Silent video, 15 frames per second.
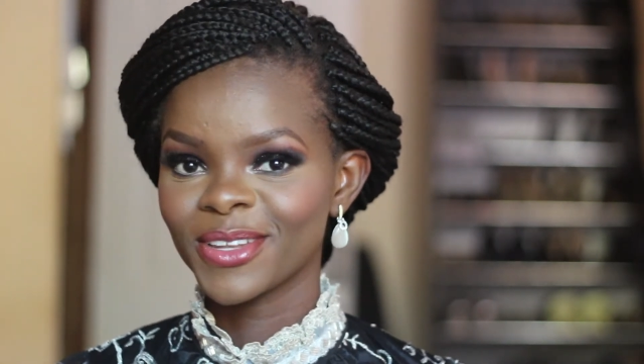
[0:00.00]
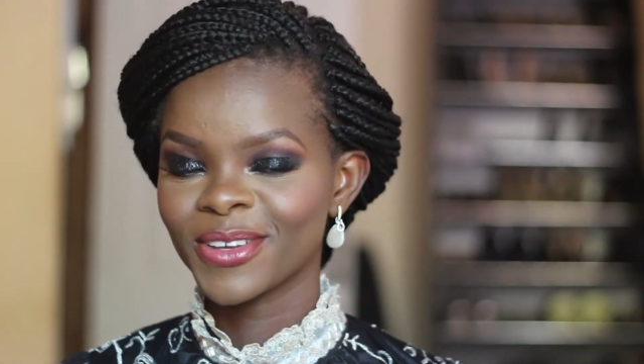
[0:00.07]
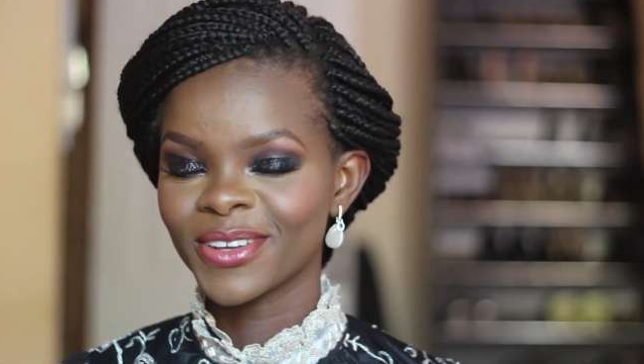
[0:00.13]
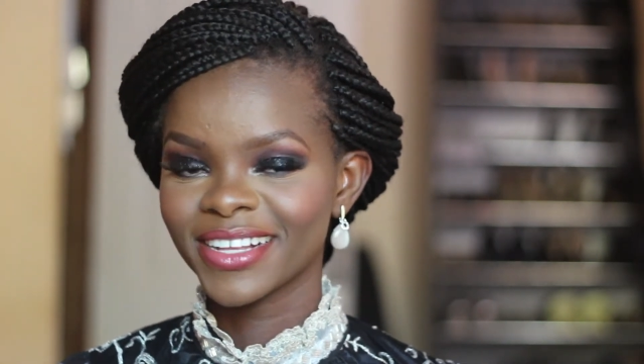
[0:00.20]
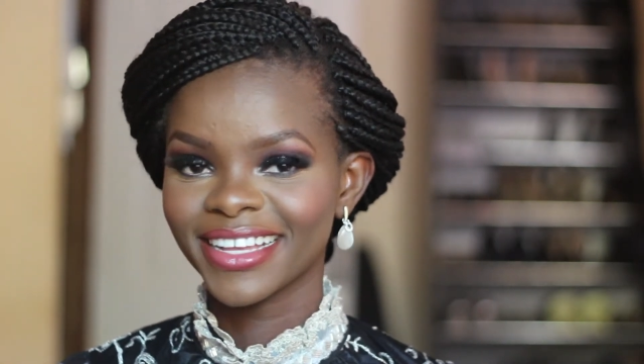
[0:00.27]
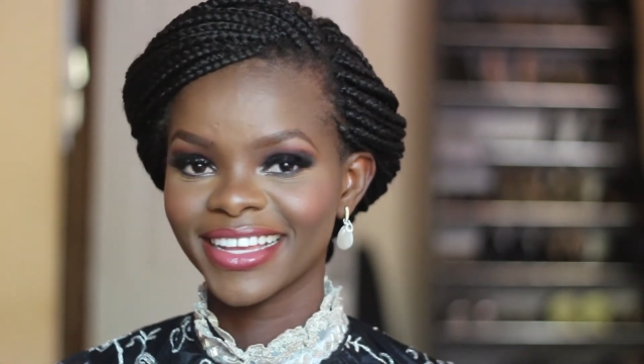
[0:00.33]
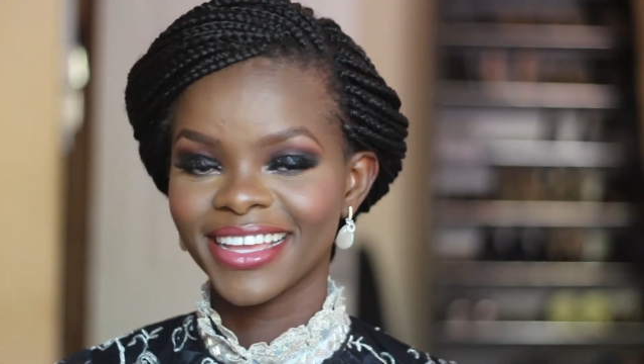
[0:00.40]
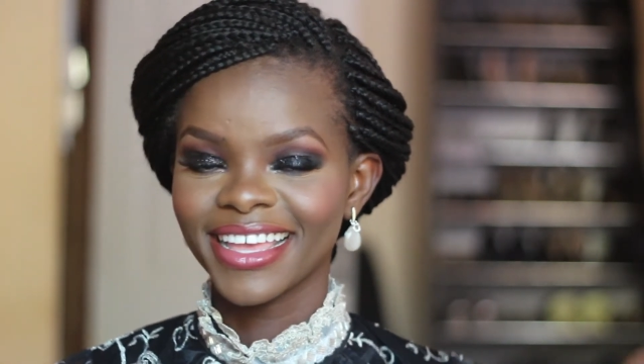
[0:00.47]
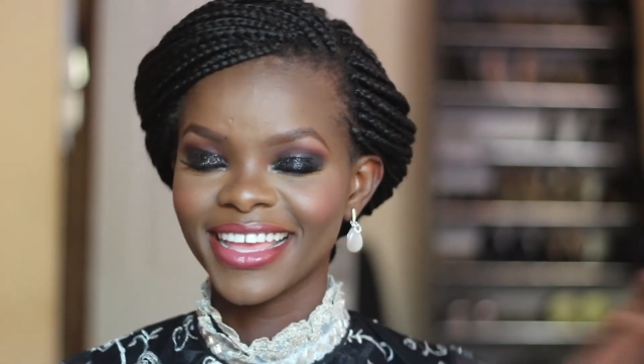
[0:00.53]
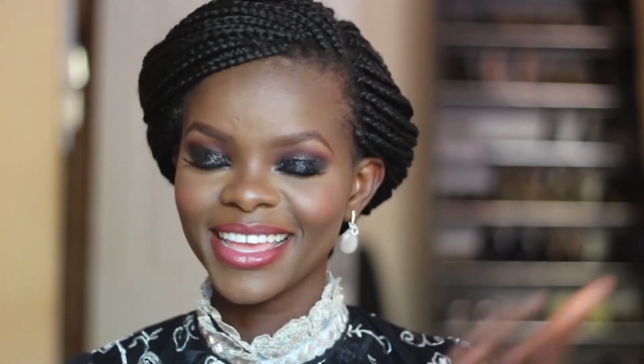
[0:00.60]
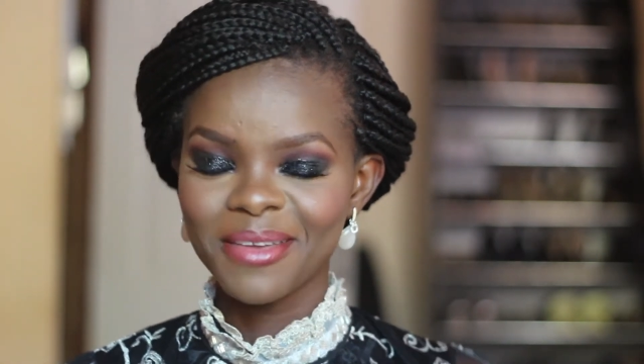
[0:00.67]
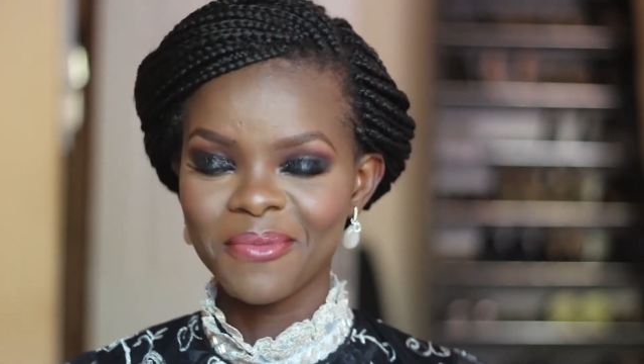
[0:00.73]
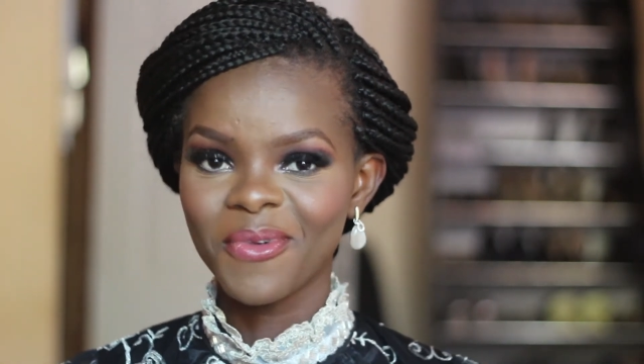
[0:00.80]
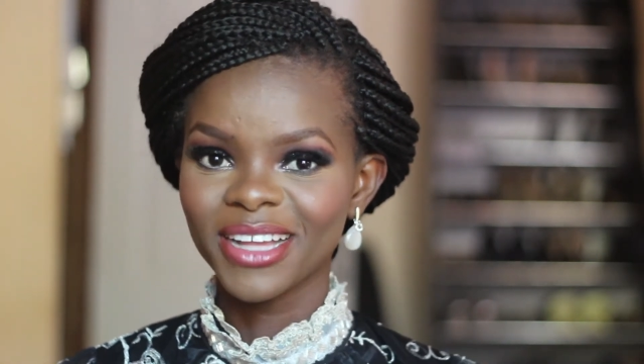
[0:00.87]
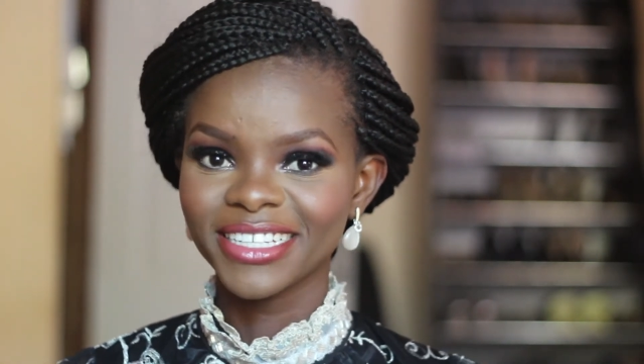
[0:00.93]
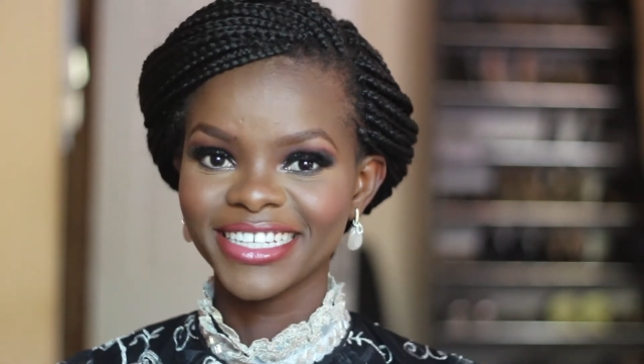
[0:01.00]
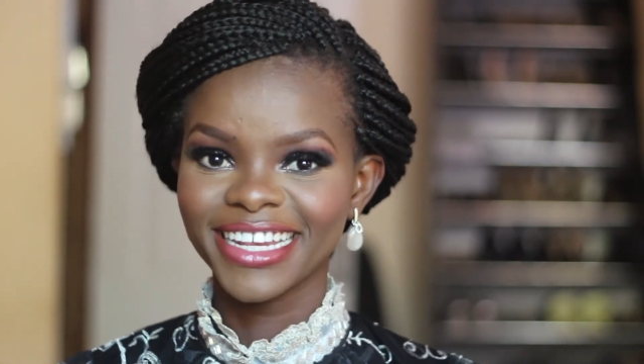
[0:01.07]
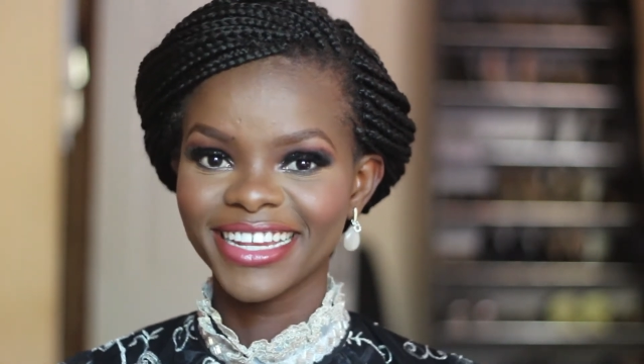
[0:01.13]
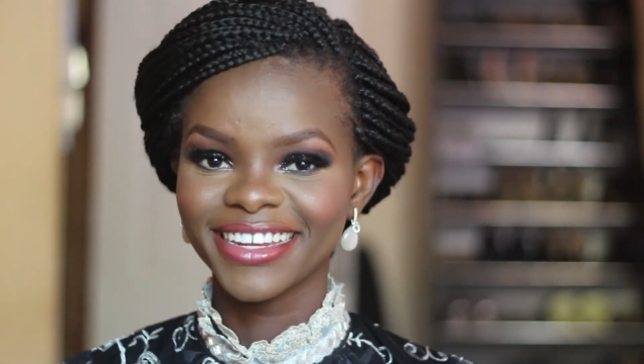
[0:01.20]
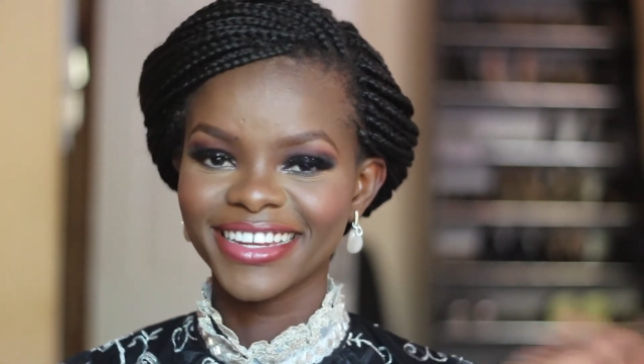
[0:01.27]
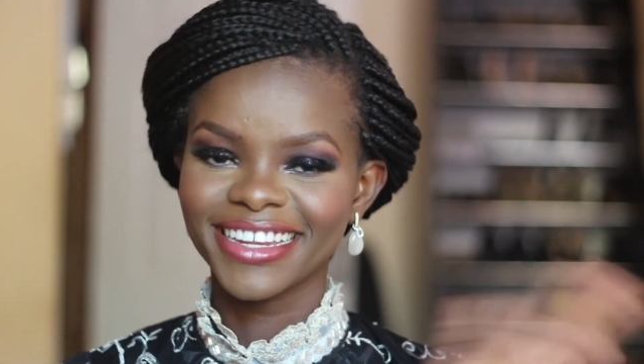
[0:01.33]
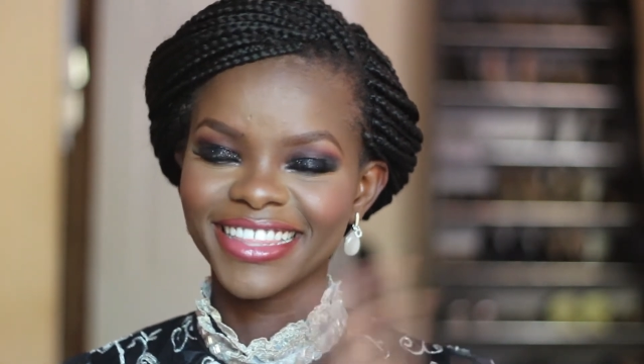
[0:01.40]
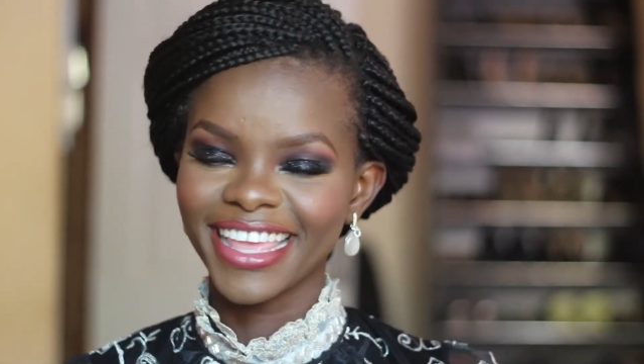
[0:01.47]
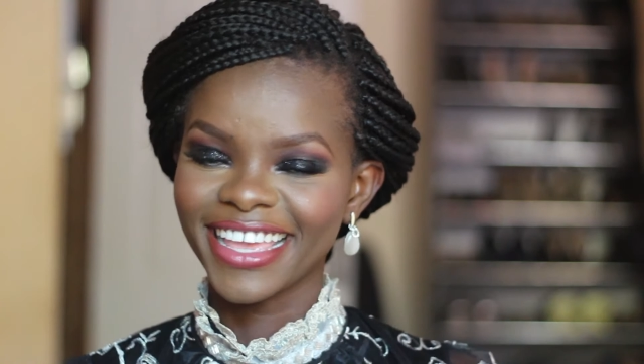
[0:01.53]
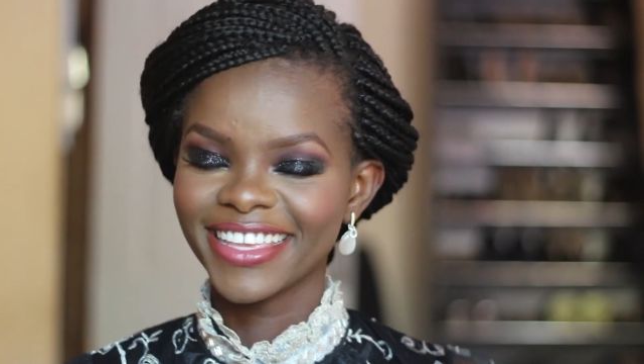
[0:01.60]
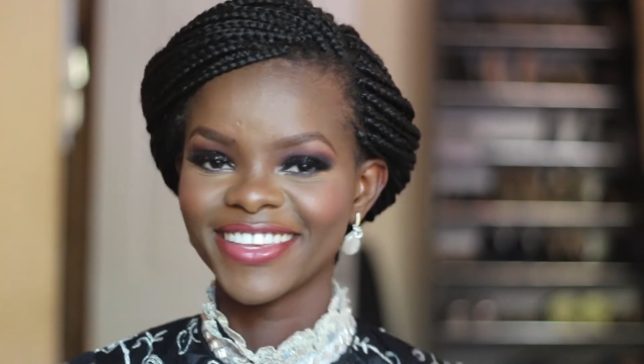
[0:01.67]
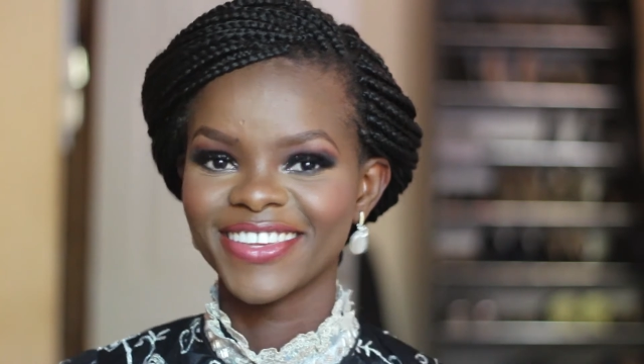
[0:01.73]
look, keep watching. Thank